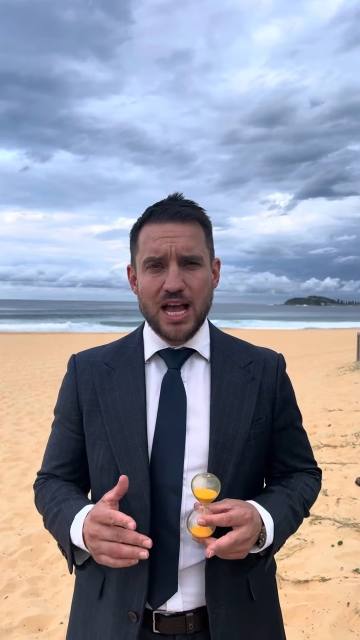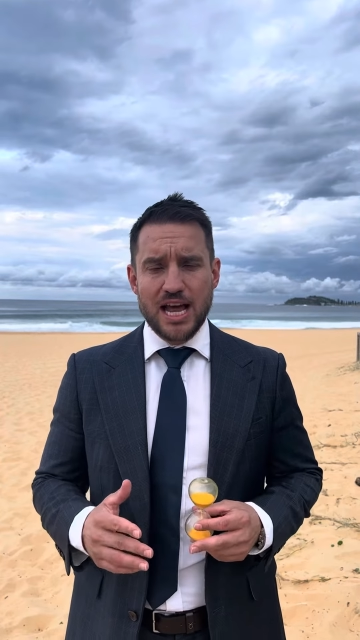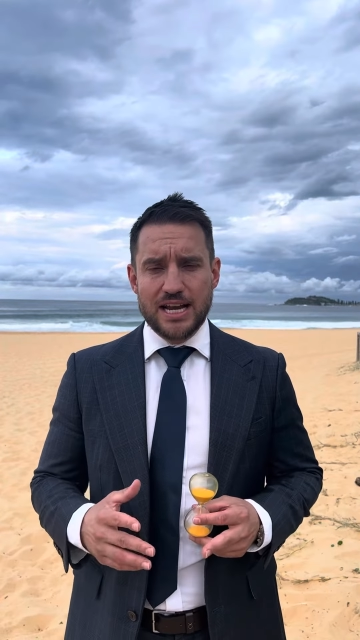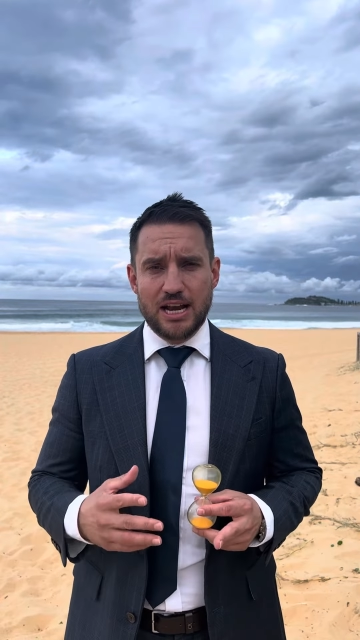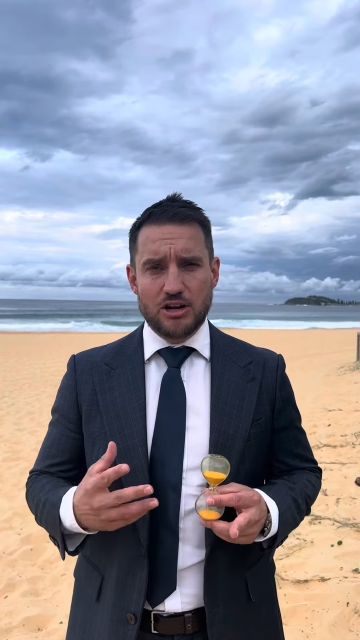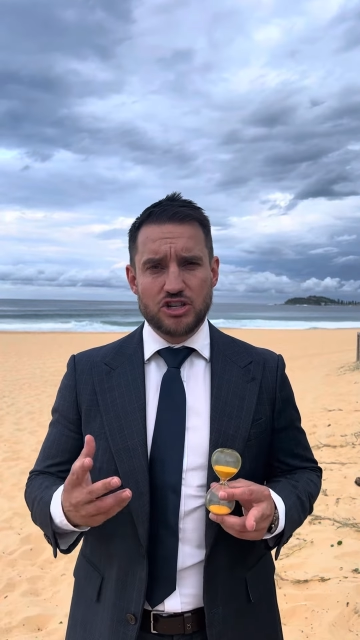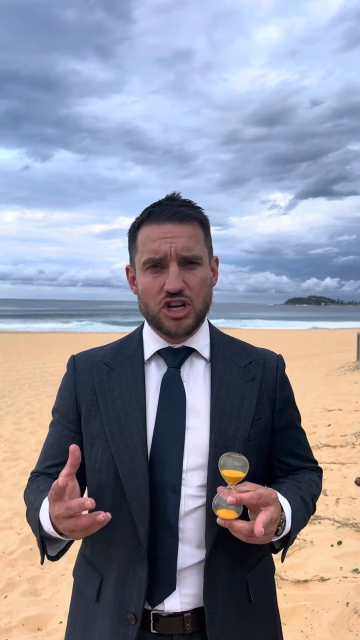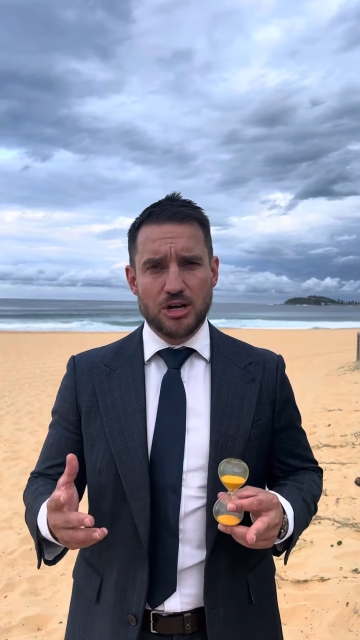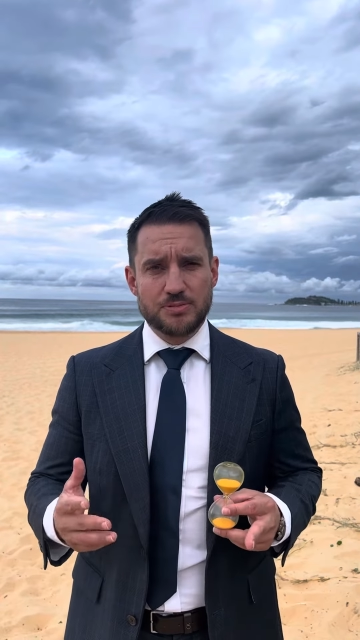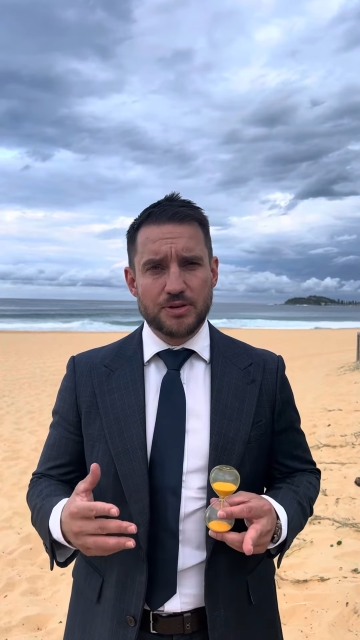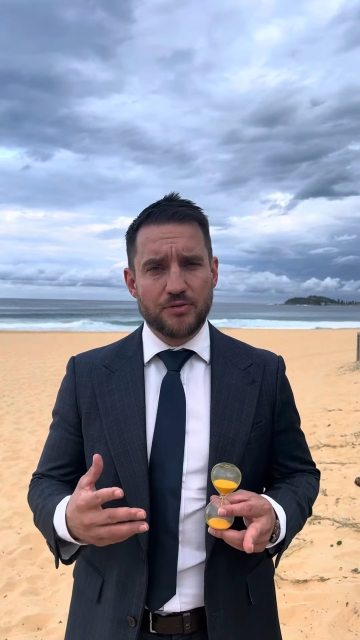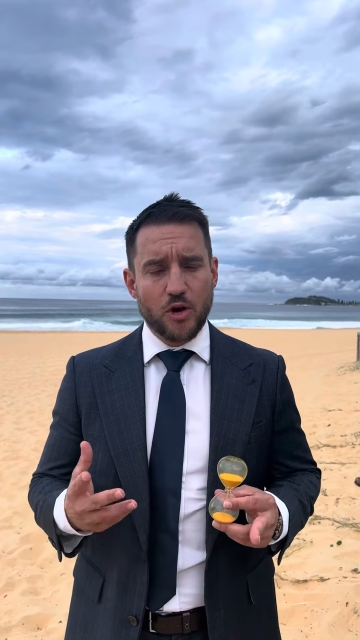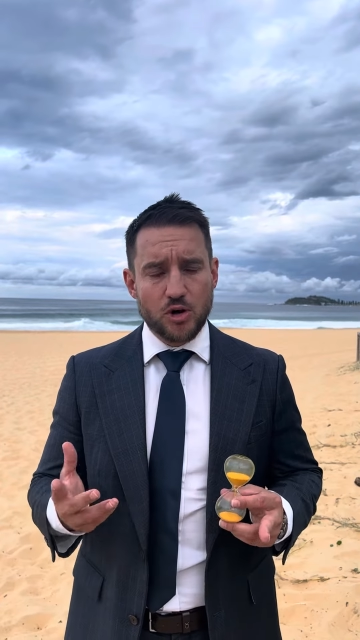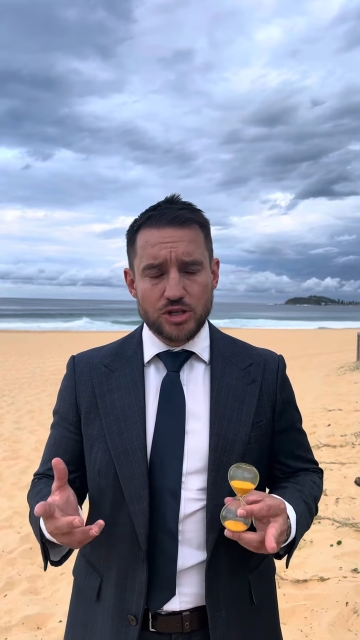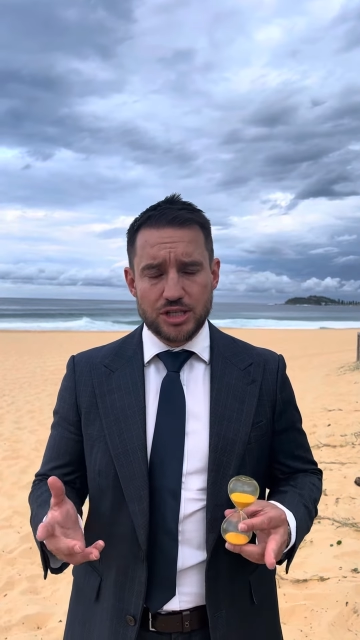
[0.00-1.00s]
Now, in
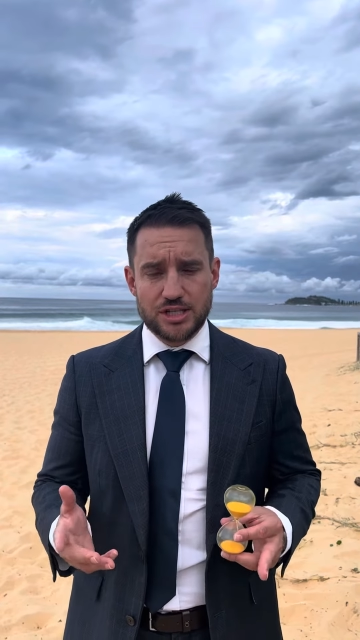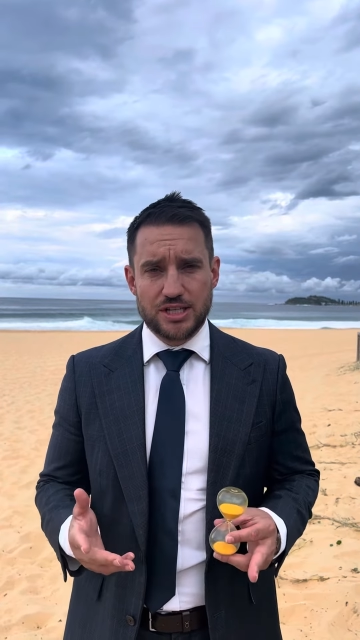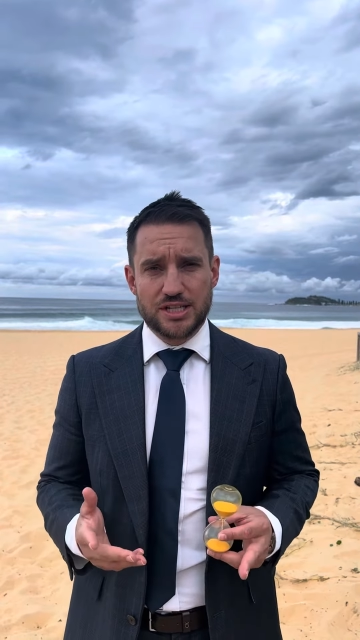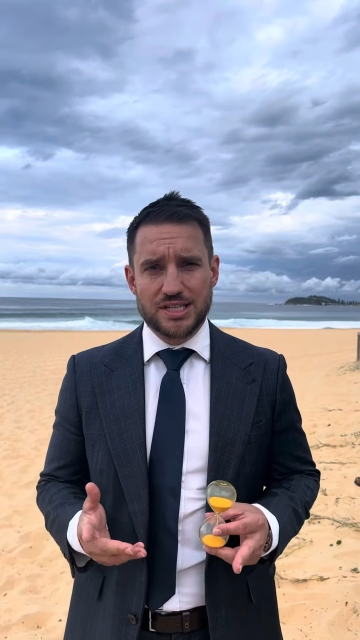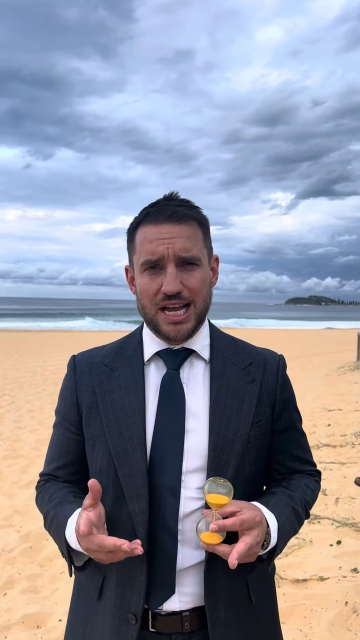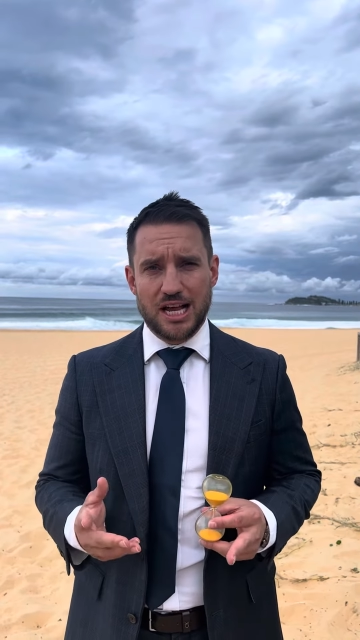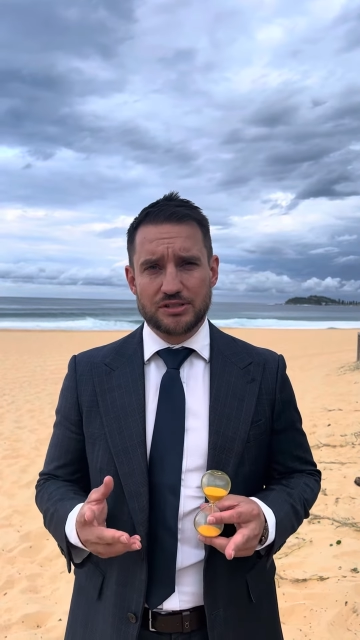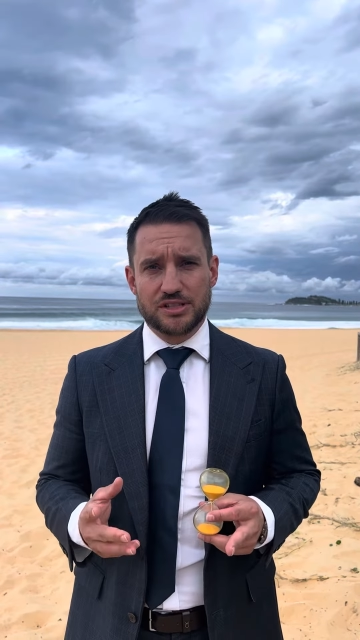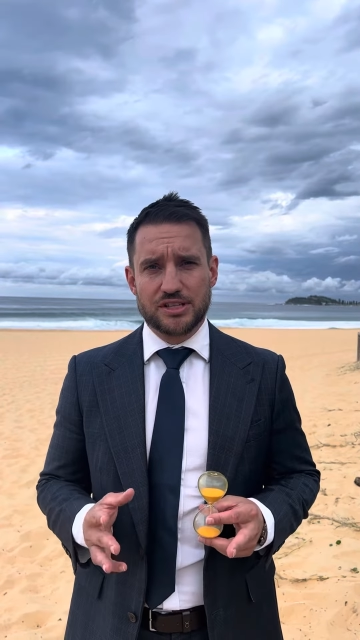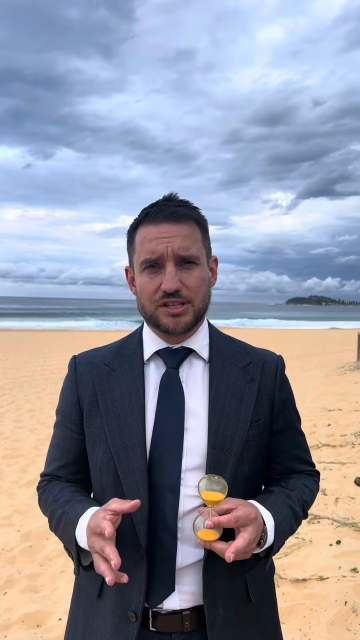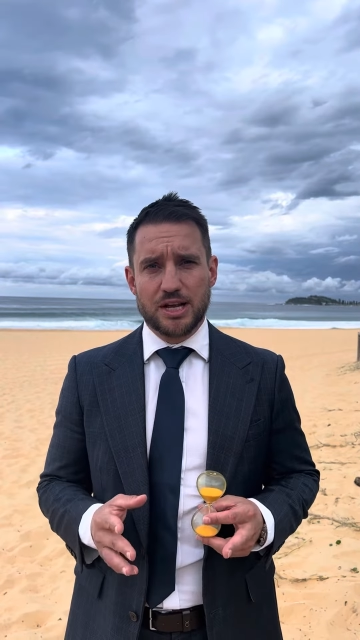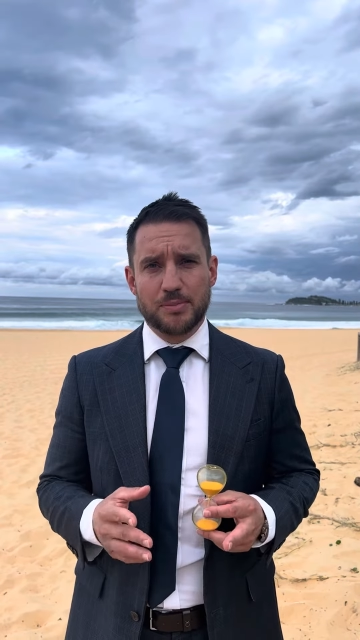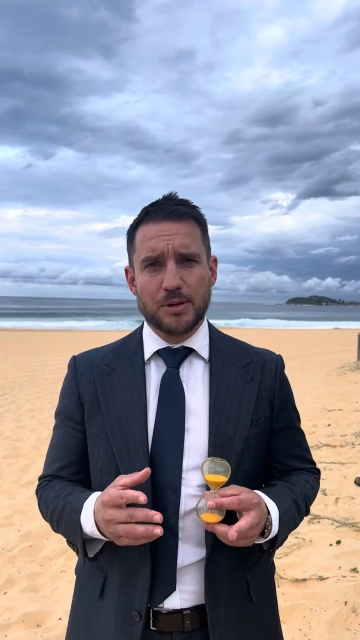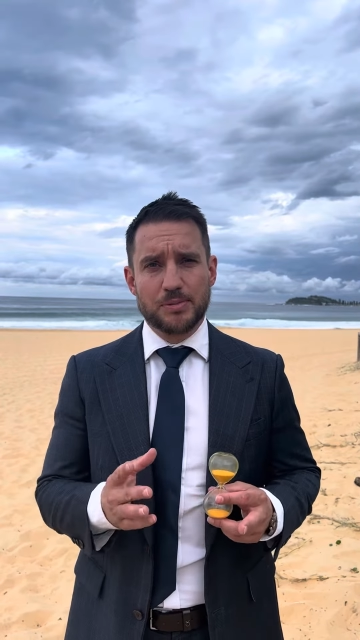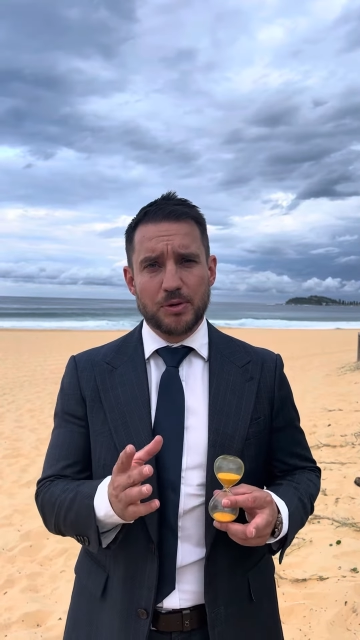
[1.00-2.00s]
terms of auctions and sales in the
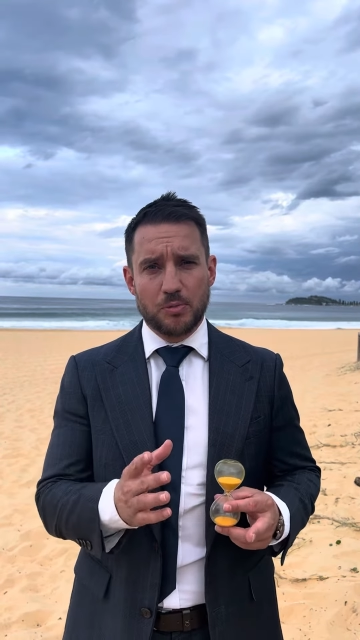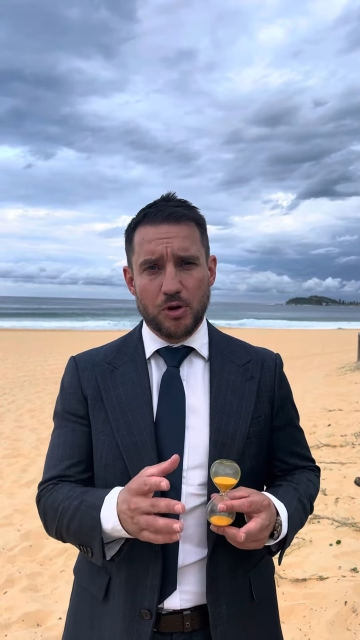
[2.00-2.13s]
suburb,